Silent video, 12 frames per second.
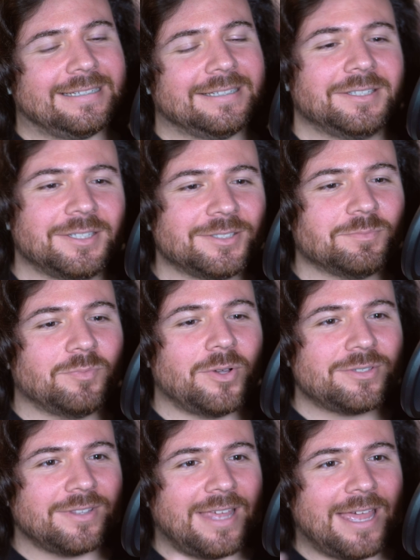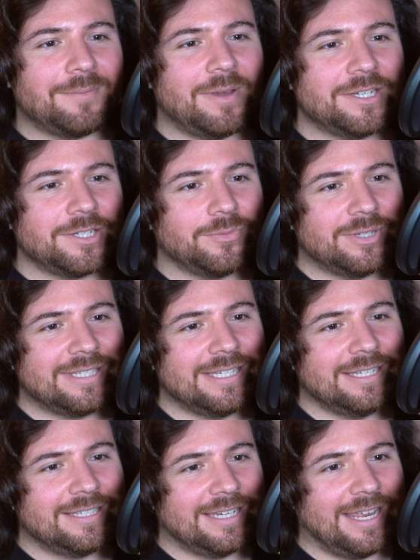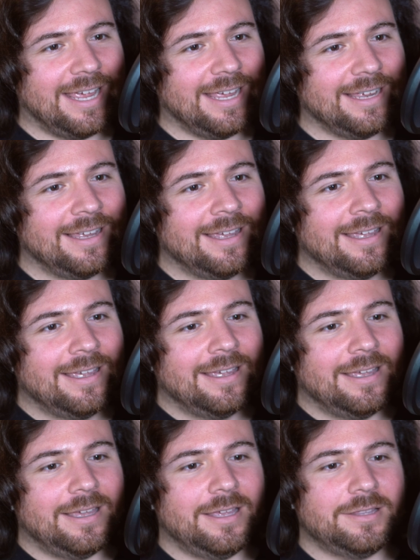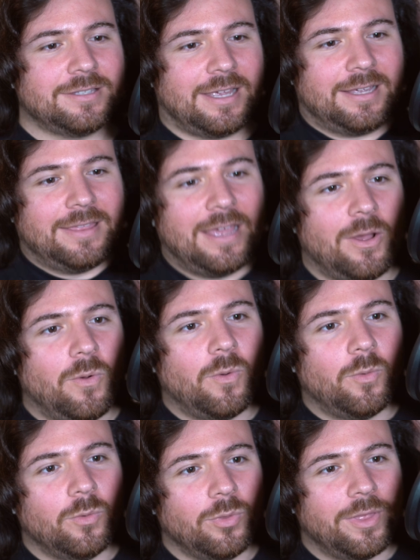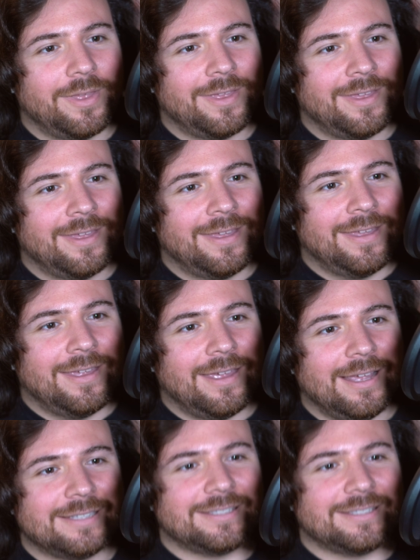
Because most of the animation we see today, it's like they hold. It's